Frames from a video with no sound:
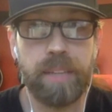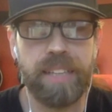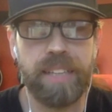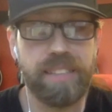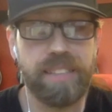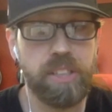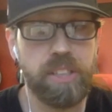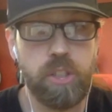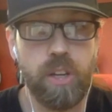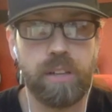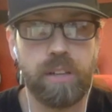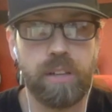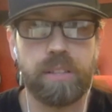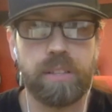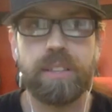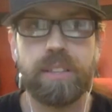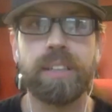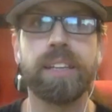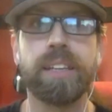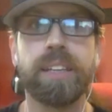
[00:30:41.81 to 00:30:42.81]
Because he's
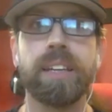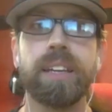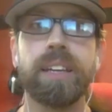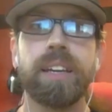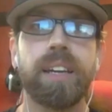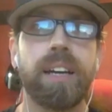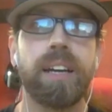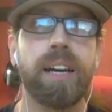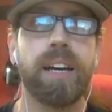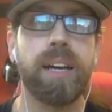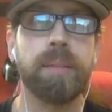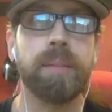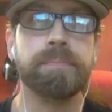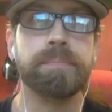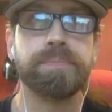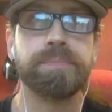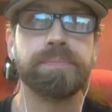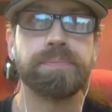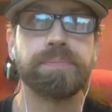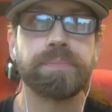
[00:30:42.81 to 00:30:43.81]
startled.
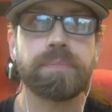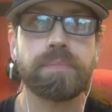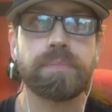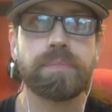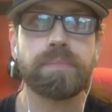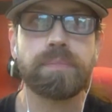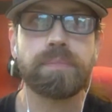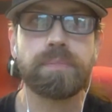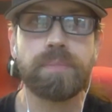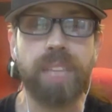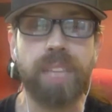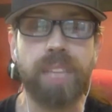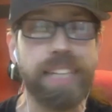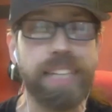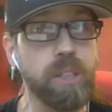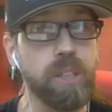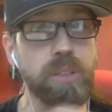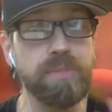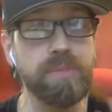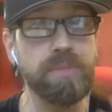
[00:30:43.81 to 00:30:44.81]
Um,
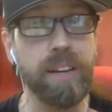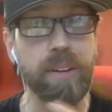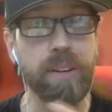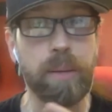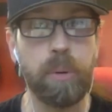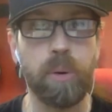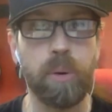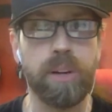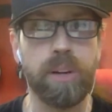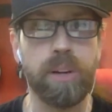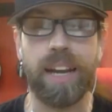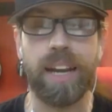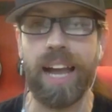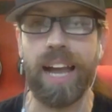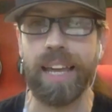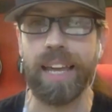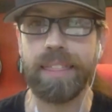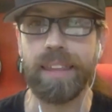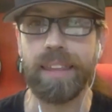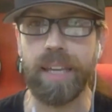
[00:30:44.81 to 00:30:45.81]
and so it's very important,
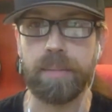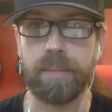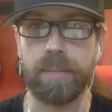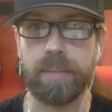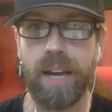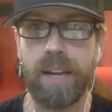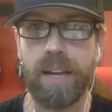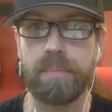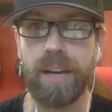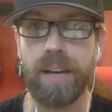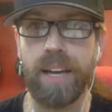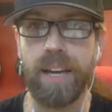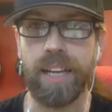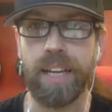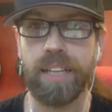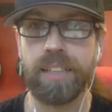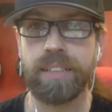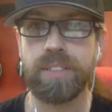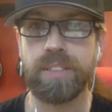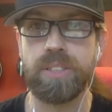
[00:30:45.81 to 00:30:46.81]
I think, in my
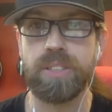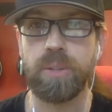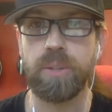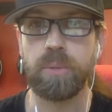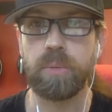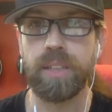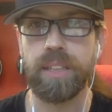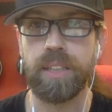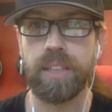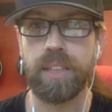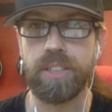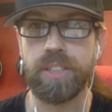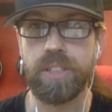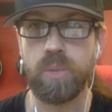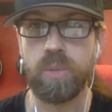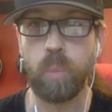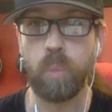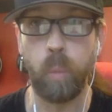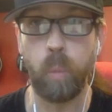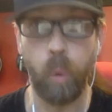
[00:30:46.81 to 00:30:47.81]
mind, to really
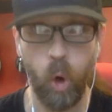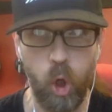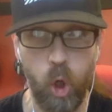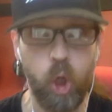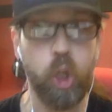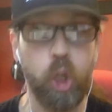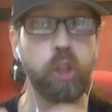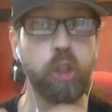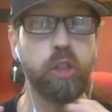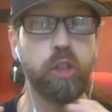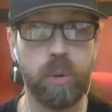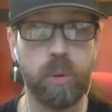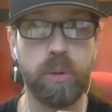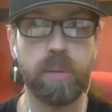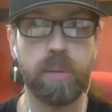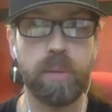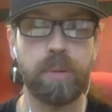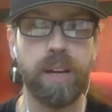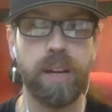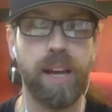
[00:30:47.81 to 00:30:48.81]
just work
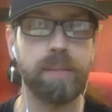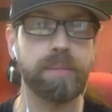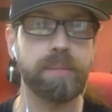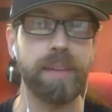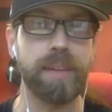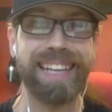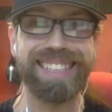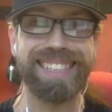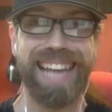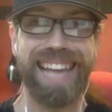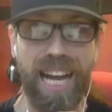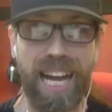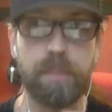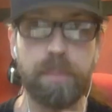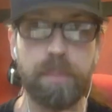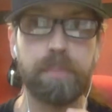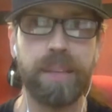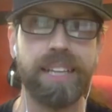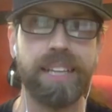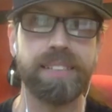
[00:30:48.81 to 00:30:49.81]
through the problem, as
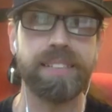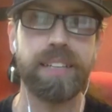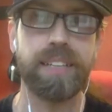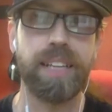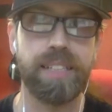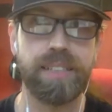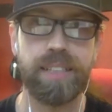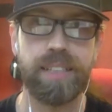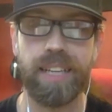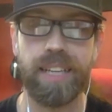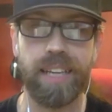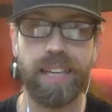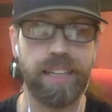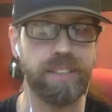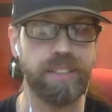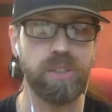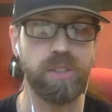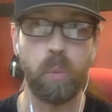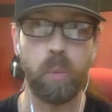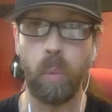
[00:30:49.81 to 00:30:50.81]
unpleasant as it
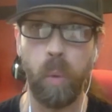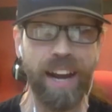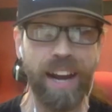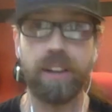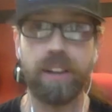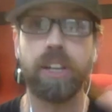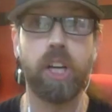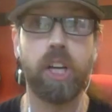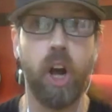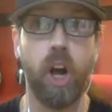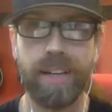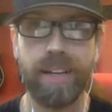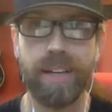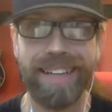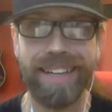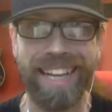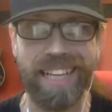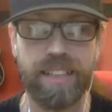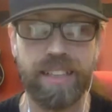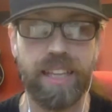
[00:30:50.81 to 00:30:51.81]
is. Wear
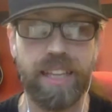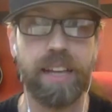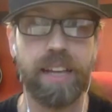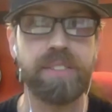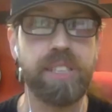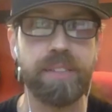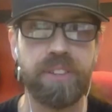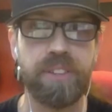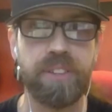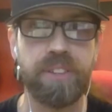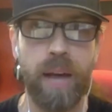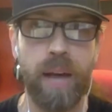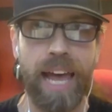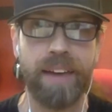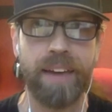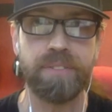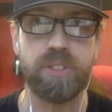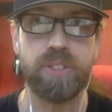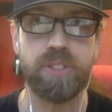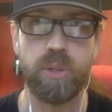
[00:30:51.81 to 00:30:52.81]
gardening gloves if you
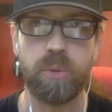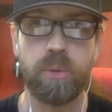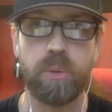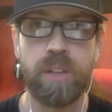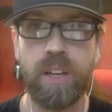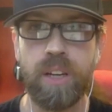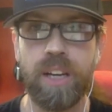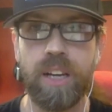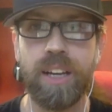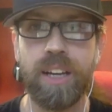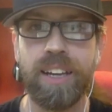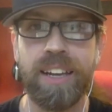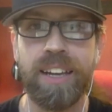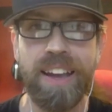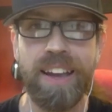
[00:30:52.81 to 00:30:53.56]
have to, yeah.